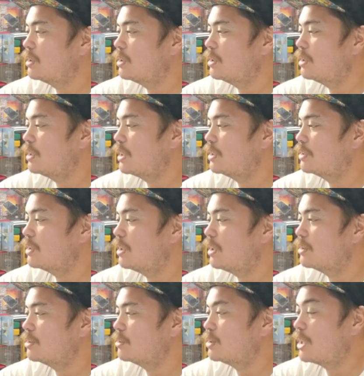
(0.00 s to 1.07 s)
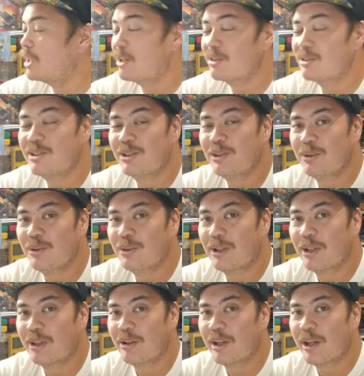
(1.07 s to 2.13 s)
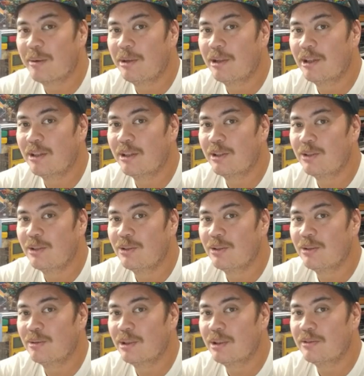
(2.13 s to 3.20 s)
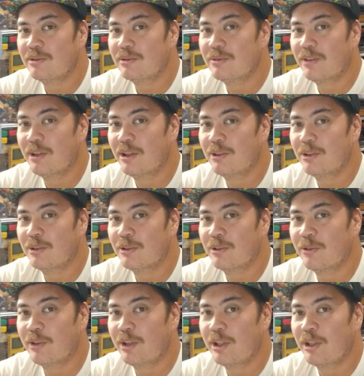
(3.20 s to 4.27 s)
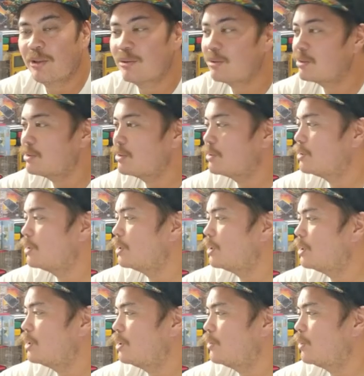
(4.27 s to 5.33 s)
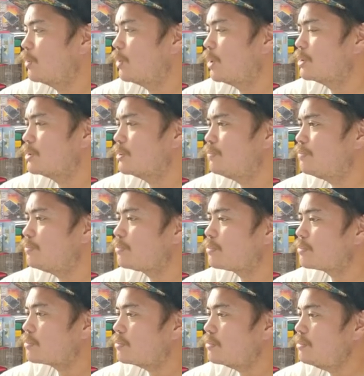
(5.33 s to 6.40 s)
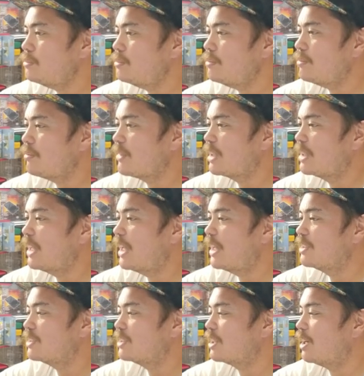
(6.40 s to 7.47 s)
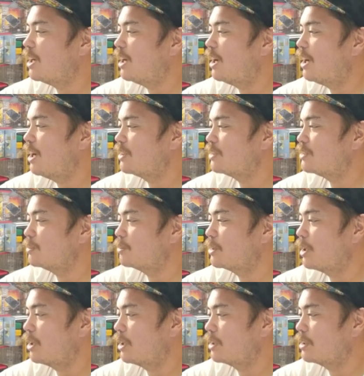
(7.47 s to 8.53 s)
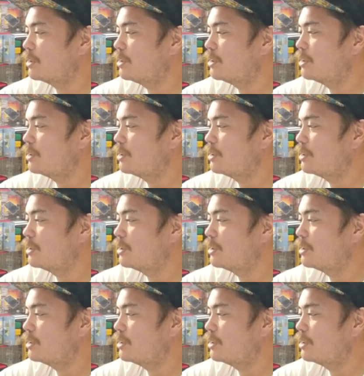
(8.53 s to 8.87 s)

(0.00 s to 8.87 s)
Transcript: Oh, that is awesome. Shout outs to Hungry Kabigon on YouTube. I love following your videos if you're watching. That is an awesome card.